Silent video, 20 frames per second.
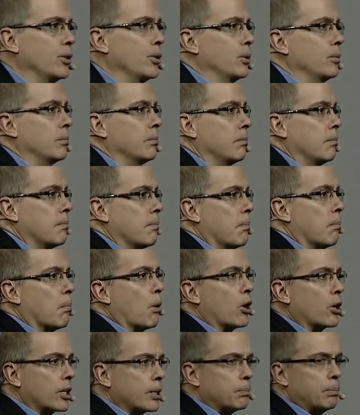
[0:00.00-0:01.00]
whom
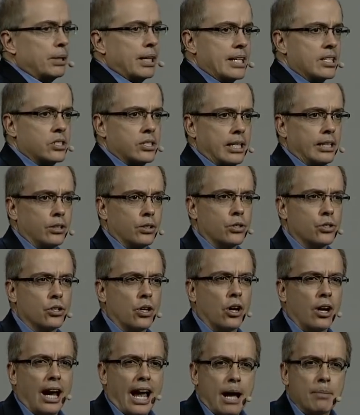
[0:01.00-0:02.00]
marketplace sellers
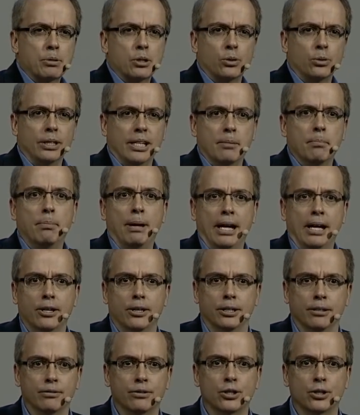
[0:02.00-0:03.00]
are absolutely
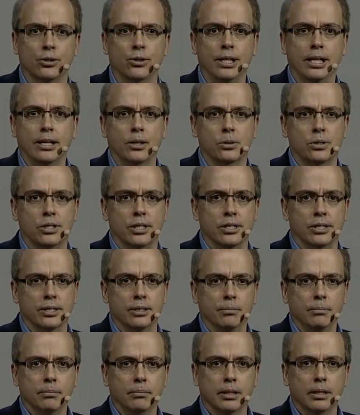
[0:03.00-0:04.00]
imperative to their
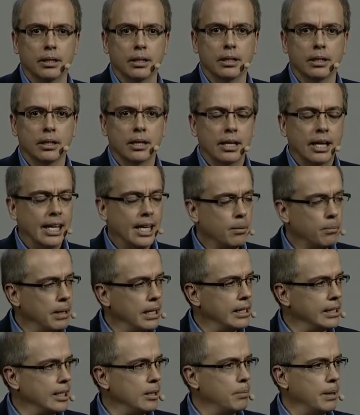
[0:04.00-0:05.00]
ecosystem,
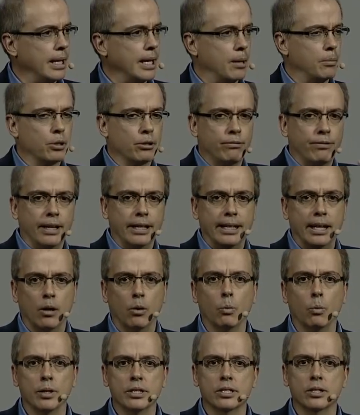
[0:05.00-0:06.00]
immediately being able to find
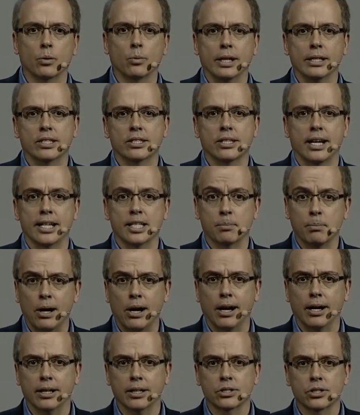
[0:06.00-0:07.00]
out what's the right size
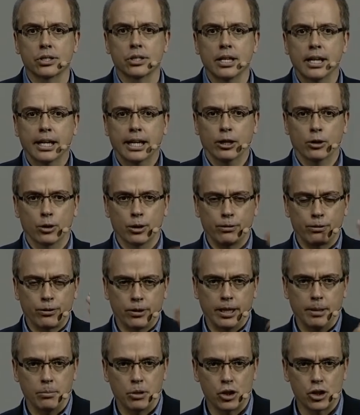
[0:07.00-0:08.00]
box in order for
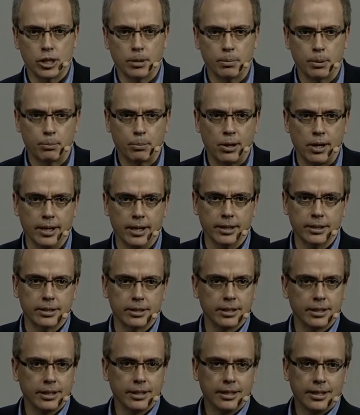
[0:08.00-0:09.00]
them to ship the product
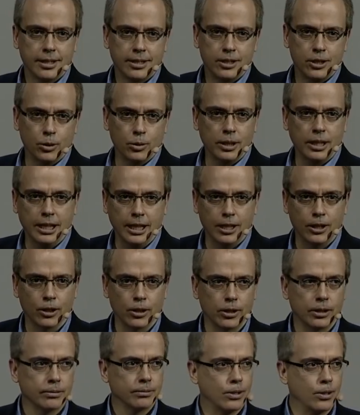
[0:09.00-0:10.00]
to an
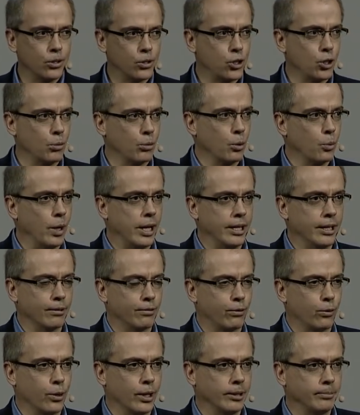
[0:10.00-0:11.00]
eager consumer waiting
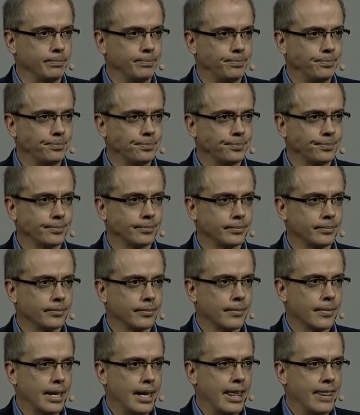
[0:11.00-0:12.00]
for it.
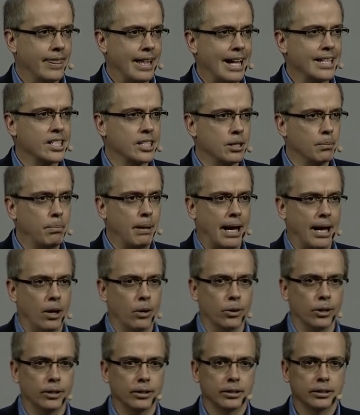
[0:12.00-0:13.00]
That's the
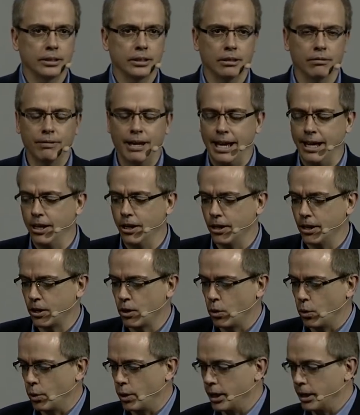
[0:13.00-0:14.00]
power of
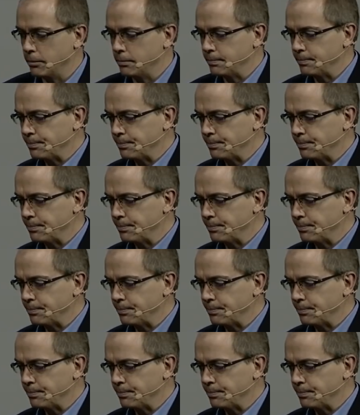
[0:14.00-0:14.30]
ARCore.